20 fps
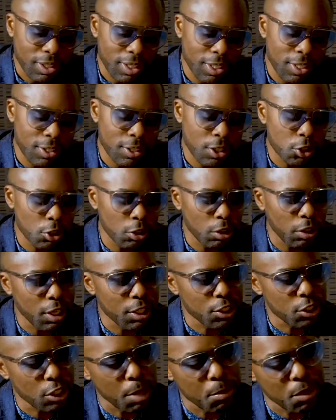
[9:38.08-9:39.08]
He says,
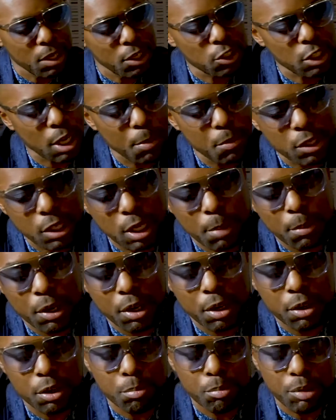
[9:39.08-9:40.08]
each time you come
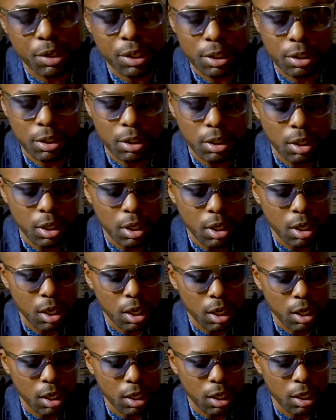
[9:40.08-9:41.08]
here, you bring
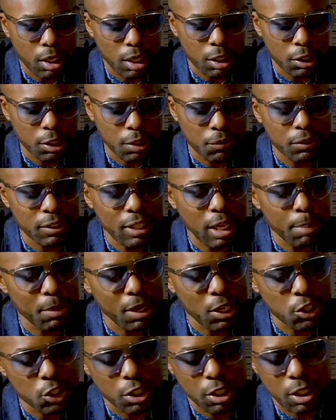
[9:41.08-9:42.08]
a different
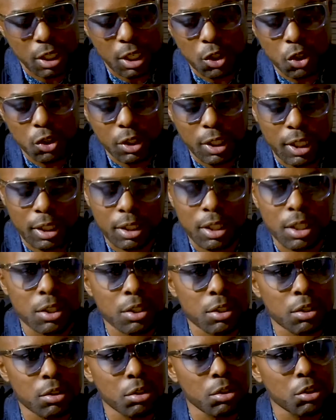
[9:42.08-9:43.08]
dimension and
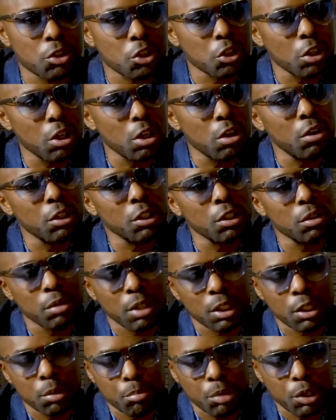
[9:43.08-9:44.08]
uniqueness to the show,
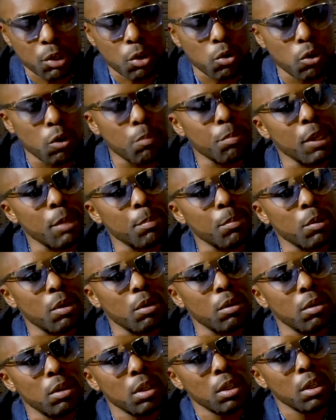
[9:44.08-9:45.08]
and you bring cool
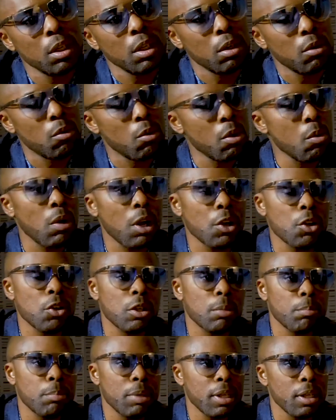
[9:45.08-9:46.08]
people. We want you
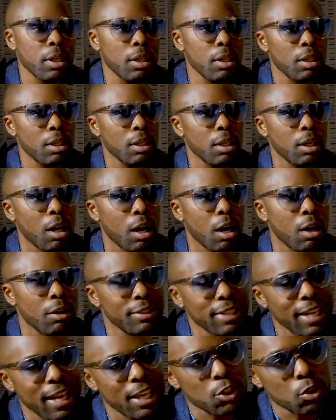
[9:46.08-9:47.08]
to be our
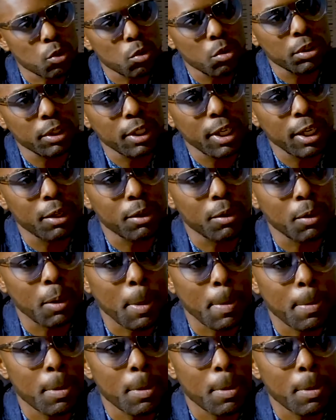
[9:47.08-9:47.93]
dance coordinator.